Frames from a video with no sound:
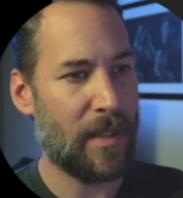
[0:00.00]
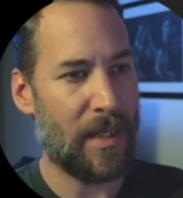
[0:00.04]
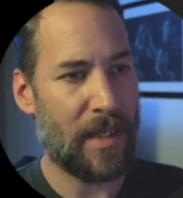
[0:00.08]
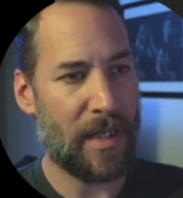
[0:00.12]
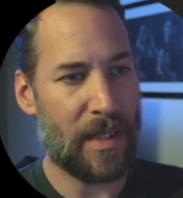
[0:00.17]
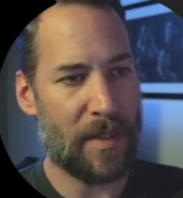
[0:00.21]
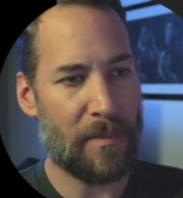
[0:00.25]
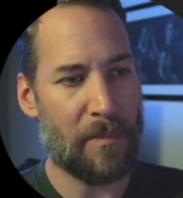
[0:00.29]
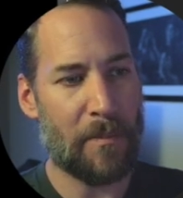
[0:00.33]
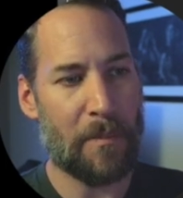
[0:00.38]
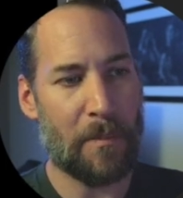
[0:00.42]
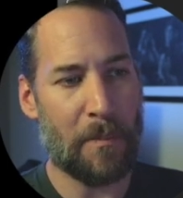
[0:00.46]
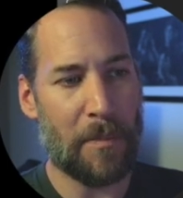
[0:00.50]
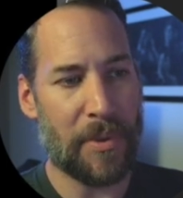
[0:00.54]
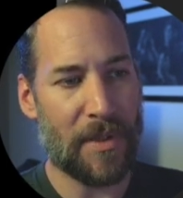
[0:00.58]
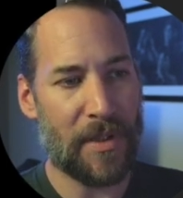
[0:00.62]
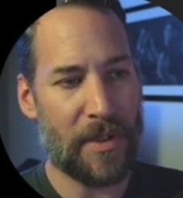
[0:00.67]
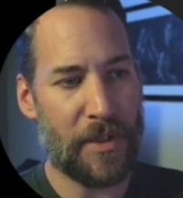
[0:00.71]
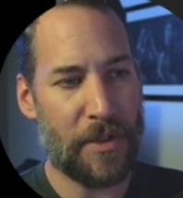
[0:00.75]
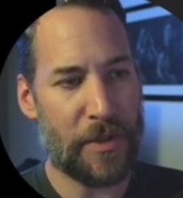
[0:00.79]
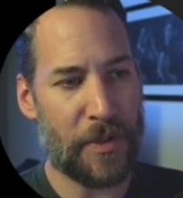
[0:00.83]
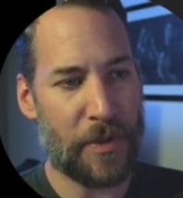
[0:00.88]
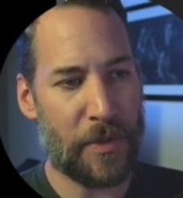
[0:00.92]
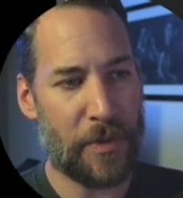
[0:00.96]

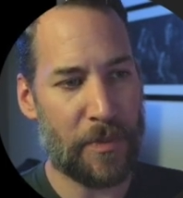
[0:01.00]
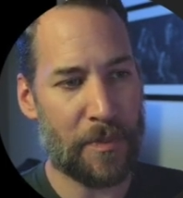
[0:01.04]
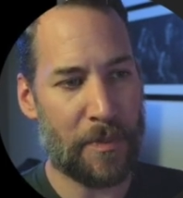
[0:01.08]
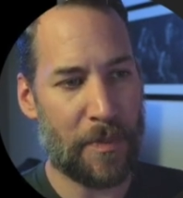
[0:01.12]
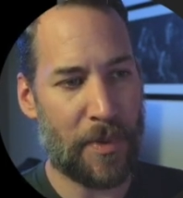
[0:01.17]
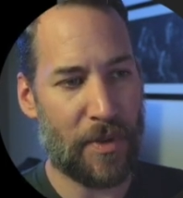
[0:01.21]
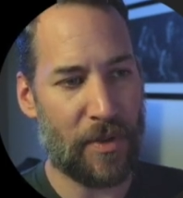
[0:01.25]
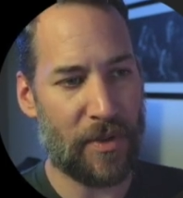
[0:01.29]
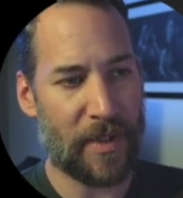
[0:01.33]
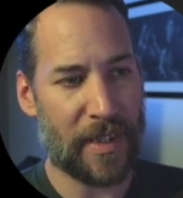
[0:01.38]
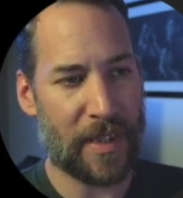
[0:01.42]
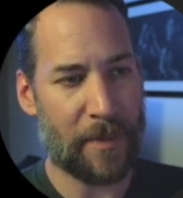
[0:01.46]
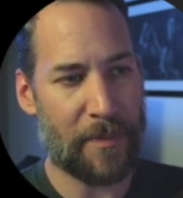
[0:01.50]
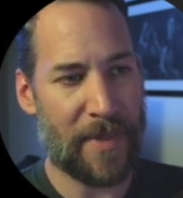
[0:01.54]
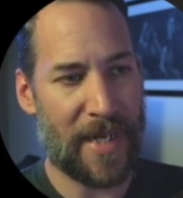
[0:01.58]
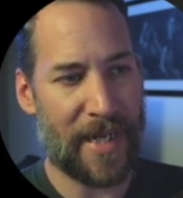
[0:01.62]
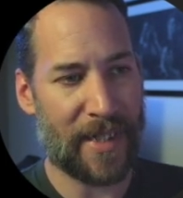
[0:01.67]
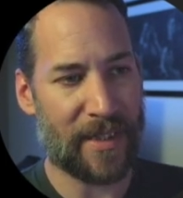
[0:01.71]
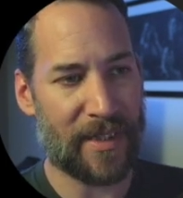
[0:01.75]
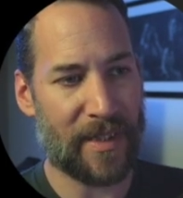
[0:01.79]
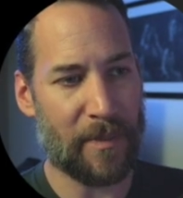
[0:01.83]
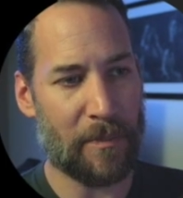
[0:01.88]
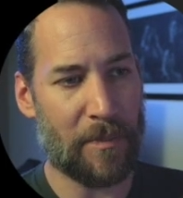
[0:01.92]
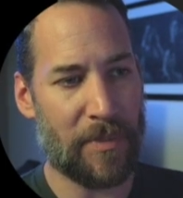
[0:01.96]
blue, pulling
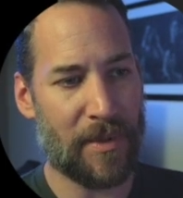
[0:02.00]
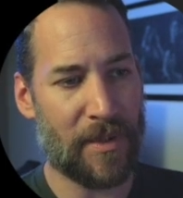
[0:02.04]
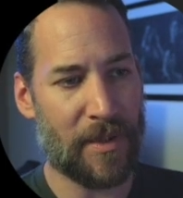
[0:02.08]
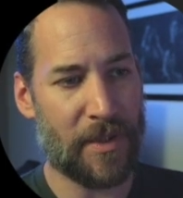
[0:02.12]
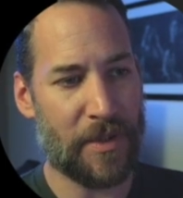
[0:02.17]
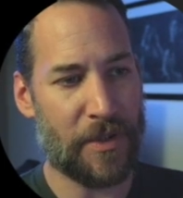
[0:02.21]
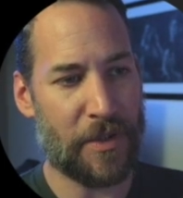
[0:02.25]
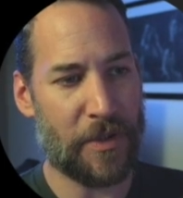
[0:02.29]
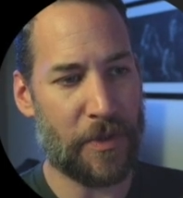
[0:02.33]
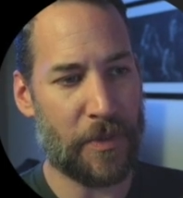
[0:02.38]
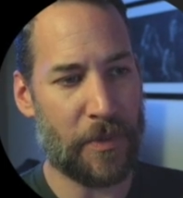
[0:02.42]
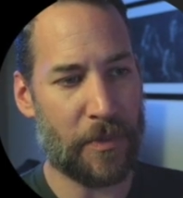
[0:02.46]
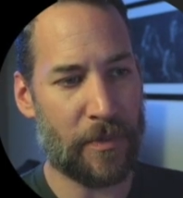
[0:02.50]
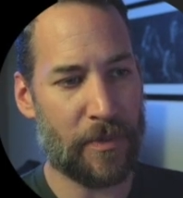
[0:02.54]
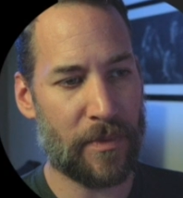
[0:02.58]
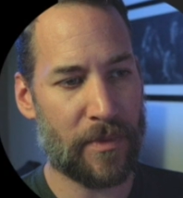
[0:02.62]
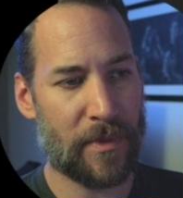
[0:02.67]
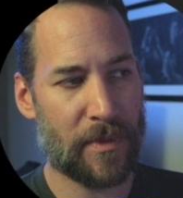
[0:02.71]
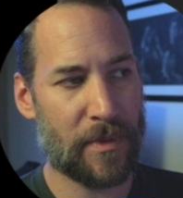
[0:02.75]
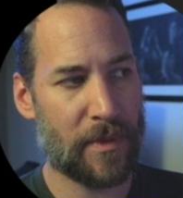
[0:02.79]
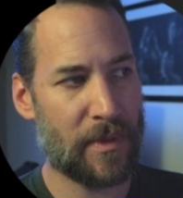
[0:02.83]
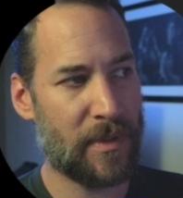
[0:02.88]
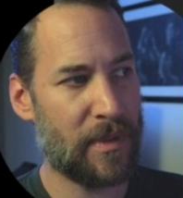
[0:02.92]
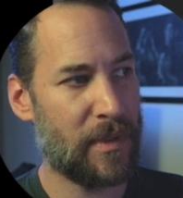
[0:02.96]
back the blue
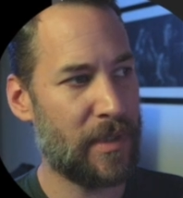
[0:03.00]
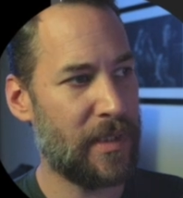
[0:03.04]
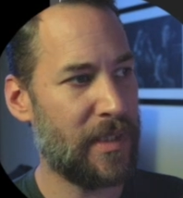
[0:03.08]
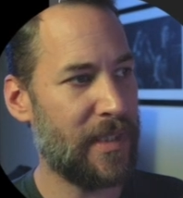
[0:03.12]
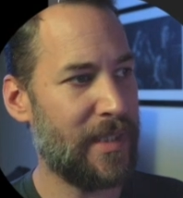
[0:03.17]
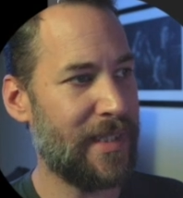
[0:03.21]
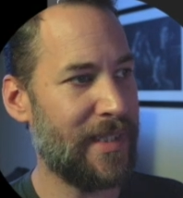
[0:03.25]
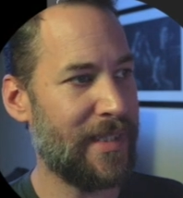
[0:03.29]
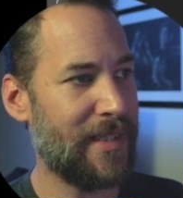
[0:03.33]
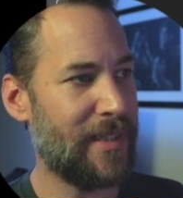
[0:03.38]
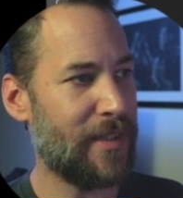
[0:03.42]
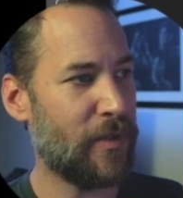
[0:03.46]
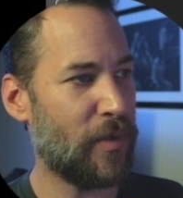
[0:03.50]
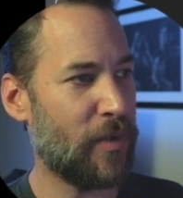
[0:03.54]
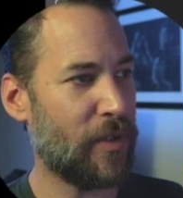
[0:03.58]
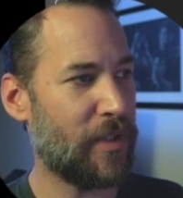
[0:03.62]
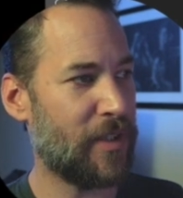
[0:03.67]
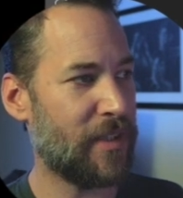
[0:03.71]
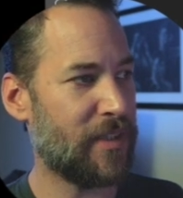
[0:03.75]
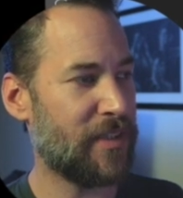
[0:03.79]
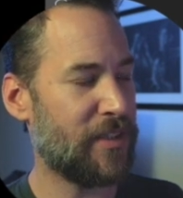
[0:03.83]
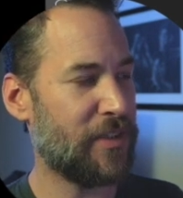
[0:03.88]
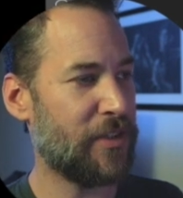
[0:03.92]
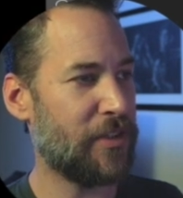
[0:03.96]
in
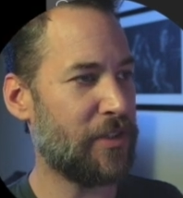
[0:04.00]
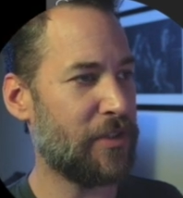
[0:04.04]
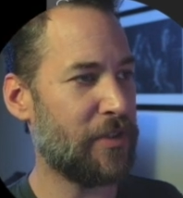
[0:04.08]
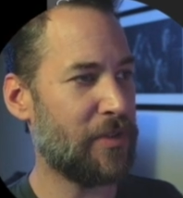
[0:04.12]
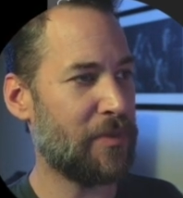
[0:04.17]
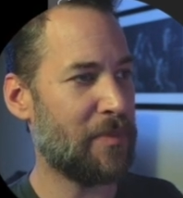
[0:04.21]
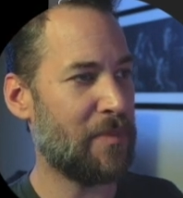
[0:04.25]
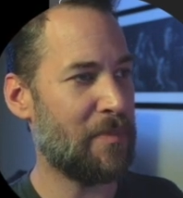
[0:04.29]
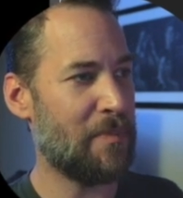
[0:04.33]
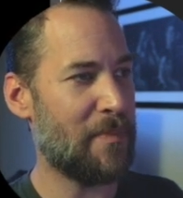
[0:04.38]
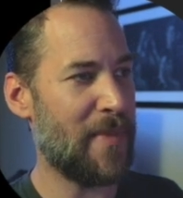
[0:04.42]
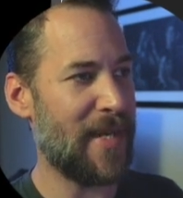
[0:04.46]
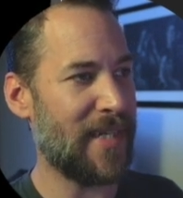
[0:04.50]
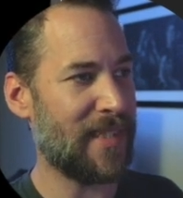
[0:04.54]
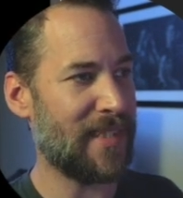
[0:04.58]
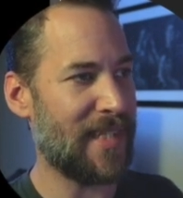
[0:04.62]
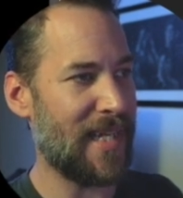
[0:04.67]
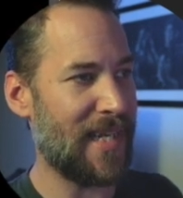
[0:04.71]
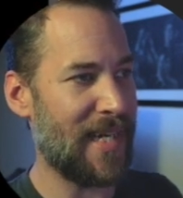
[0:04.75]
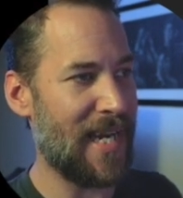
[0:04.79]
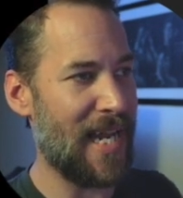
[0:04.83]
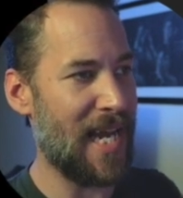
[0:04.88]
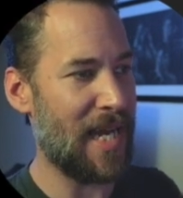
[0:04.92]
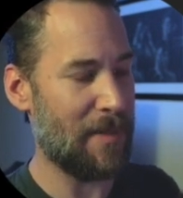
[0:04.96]
order to make
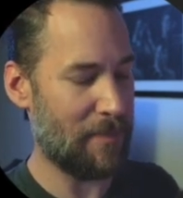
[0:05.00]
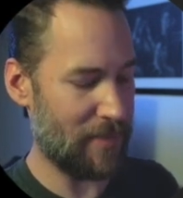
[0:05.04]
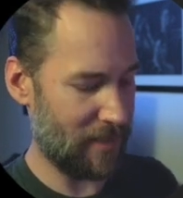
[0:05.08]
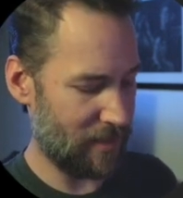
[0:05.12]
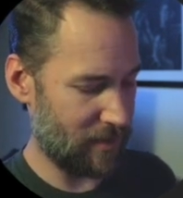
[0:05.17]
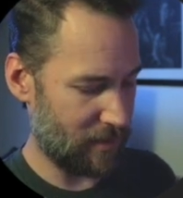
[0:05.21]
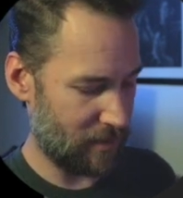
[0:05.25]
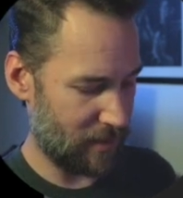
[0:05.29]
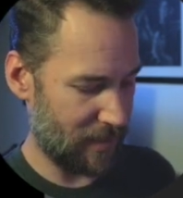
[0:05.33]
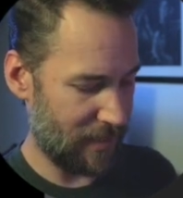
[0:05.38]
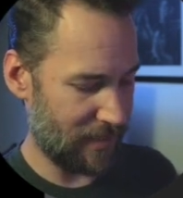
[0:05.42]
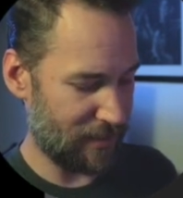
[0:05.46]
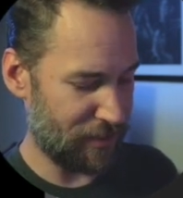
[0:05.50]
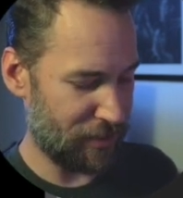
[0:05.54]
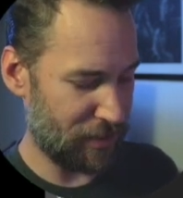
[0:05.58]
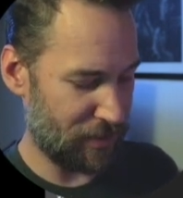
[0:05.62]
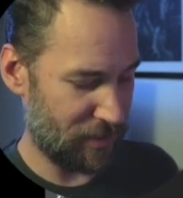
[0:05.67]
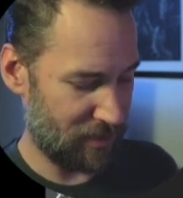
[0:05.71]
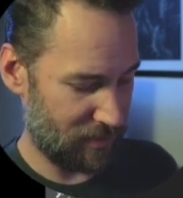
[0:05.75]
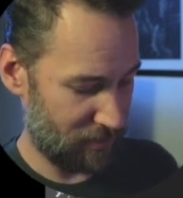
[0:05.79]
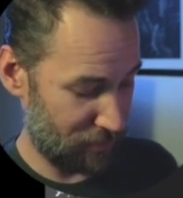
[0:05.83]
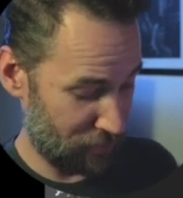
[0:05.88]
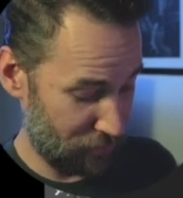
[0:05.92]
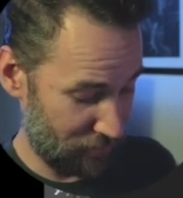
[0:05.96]
that happen. As
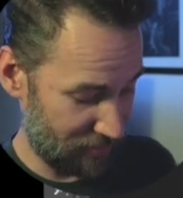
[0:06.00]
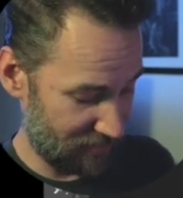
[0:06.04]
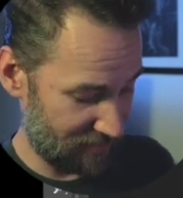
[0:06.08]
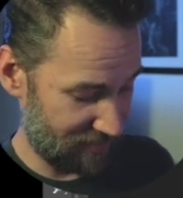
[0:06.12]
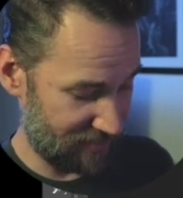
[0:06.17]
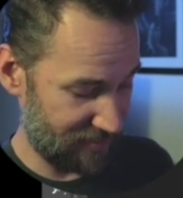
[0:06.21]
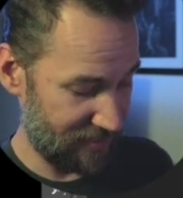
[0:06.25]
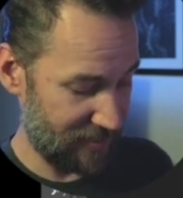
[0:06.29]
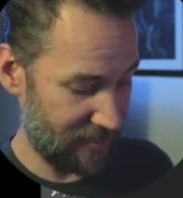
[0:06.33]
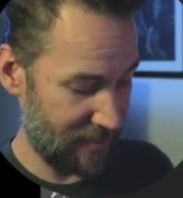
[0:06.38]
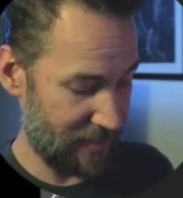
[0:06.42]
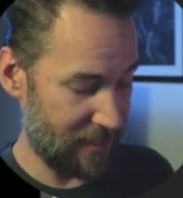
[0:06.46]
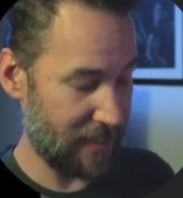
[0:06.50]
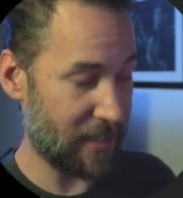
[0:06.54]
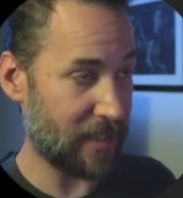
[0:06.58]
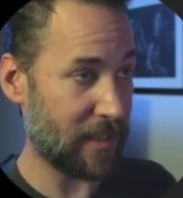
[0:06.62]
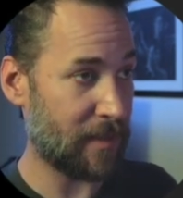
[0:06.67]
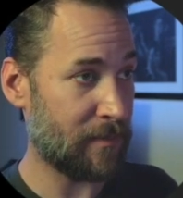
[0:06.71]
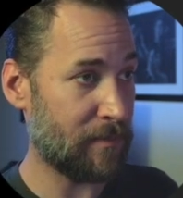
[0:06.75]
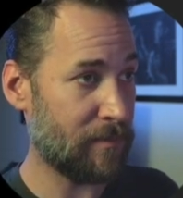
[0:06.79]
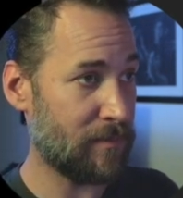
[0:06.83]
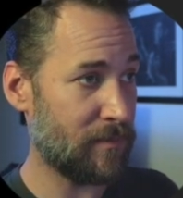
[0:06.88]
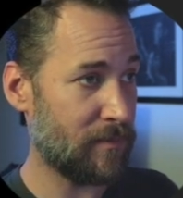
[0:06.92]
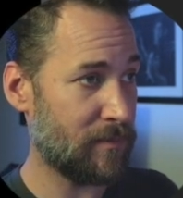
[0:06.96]
you can see
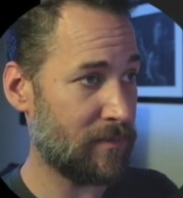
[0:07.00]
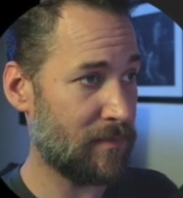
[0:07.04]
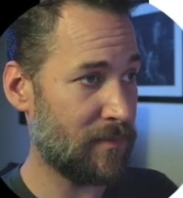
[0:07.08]
here,